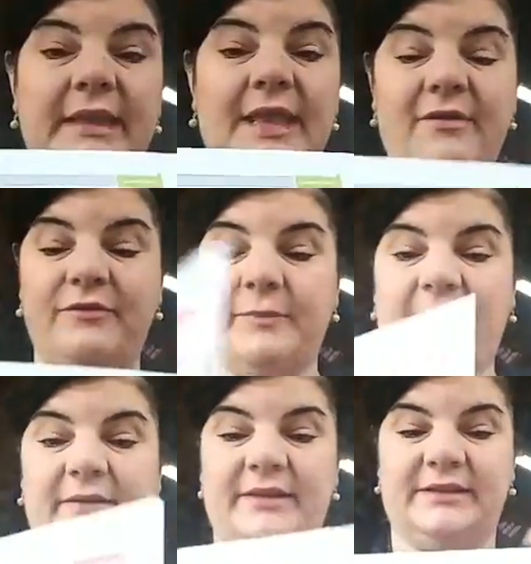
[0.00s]
loved
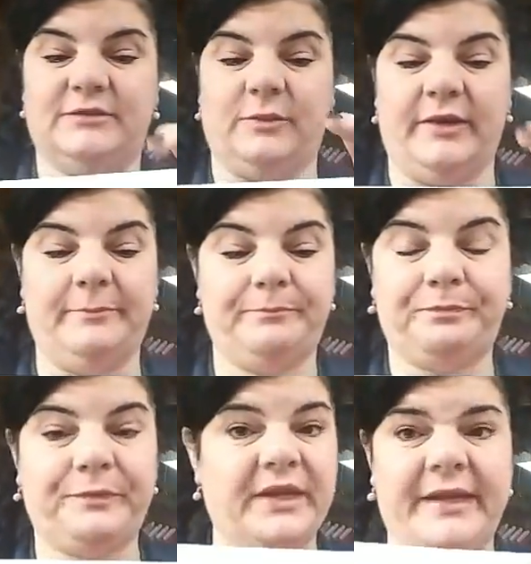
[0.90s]
about this one,
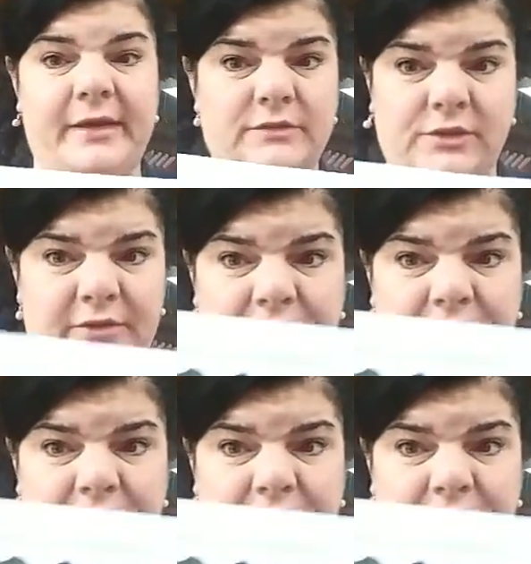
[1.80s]
again, it was only